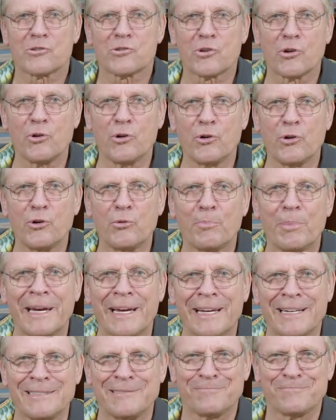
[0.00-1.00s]

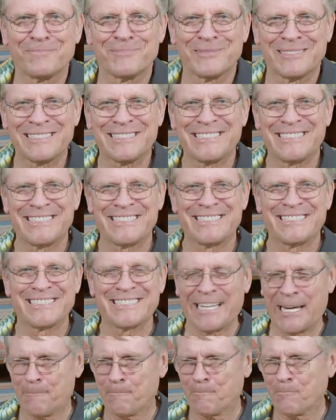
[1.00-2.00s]
stupid.
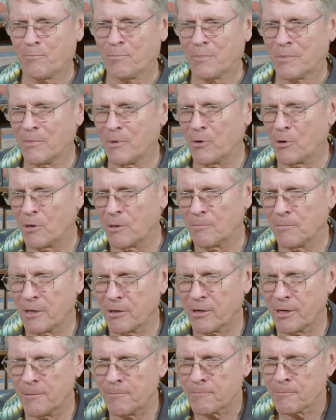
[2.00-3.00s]
Okay? More,
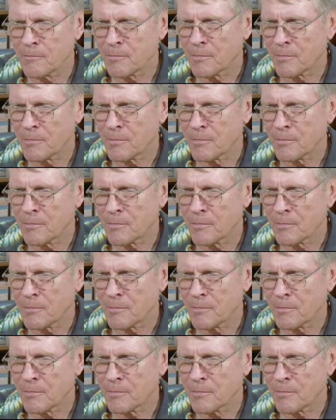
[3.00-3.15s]
okay?